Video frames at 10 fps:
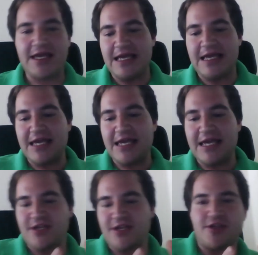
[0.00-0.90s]

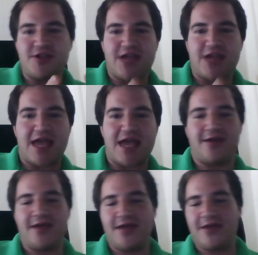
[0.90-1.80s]
isn't
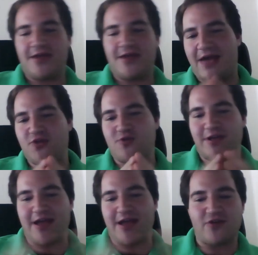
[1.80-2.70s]
saying that you
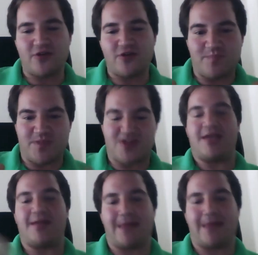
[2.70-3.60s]
can never
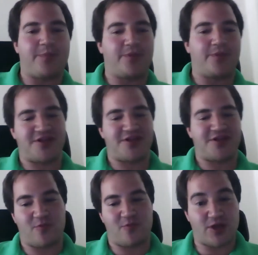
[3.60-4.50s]
steal an apple to save
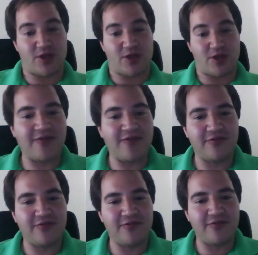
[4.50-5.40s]
someone's life.
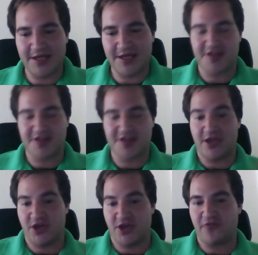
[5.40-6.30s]
It's saying
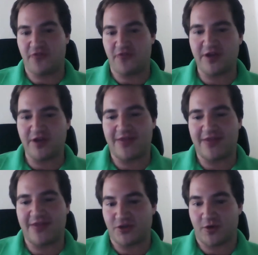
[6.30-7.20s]
you're free to make
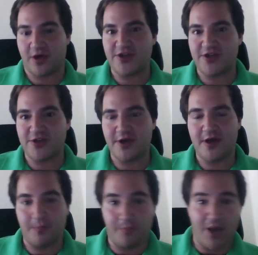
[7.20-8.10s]
that choice,
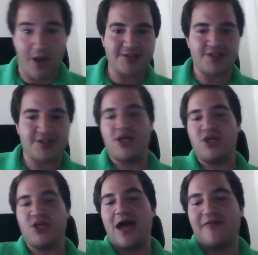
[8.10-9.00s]
but
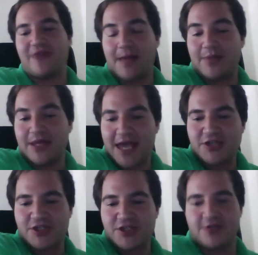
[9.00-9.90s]
you have an
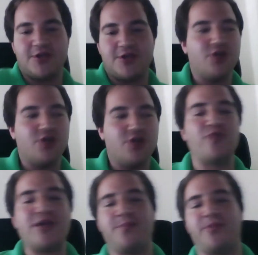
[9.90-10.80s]
obligation to
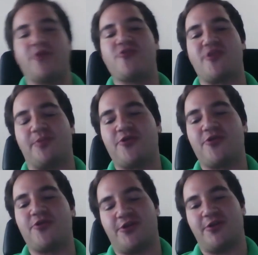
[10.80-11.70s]
reimburse the
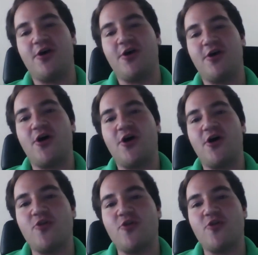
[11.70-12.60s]
person
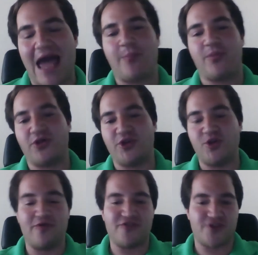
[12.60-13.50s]
whose apple
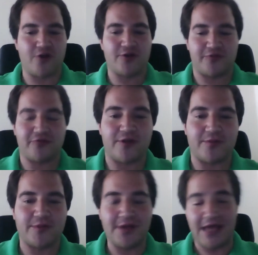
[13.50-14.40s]
you have stolen from.
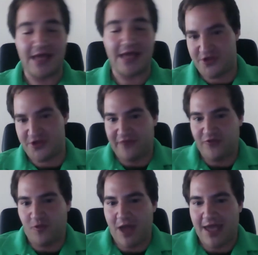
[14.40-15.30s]
And so you have
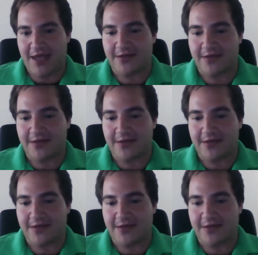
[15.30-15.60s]
to weigh it.